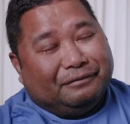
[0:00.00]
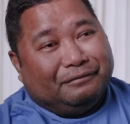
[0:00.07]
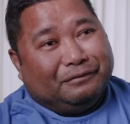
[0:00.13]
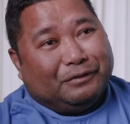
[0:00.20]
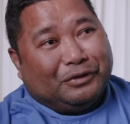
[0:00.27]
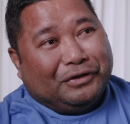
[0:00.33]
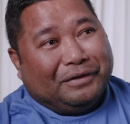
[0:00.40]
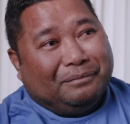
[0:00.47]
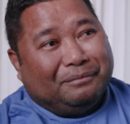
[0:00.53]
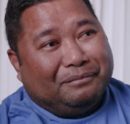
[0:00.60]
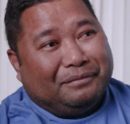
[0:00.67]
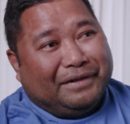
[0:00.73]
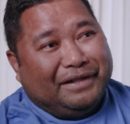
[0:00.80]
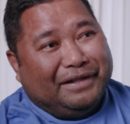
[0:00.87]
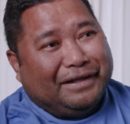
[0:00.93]
For
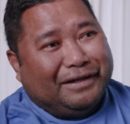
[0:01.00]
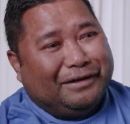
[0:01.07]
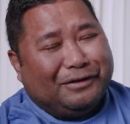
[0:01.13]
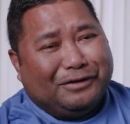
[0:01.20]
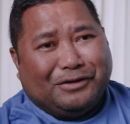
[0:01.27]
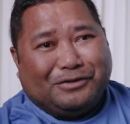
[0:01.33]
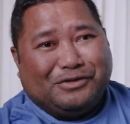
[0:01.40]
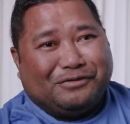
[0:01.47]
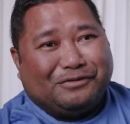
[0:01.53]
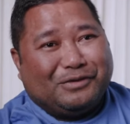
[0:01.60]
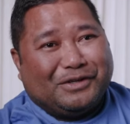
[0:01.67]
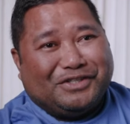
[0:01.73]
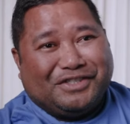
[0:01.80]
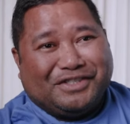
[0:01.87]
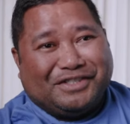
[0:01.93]
him, he had loads of
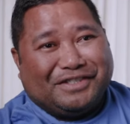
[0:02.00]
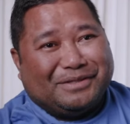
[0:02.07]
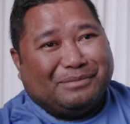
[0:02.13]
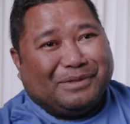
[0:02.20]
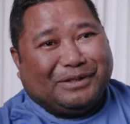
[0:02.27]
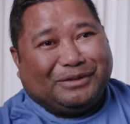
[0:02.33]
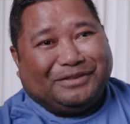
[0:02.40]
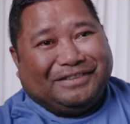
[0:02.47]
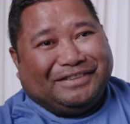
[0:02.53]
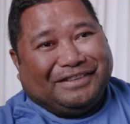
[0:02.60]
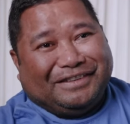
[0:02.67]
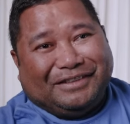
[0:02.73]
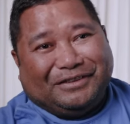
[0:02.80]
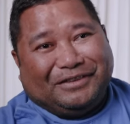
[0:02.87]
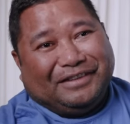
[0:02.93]
questions about, you
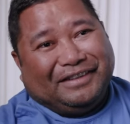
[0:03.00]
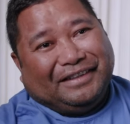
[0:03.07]
know.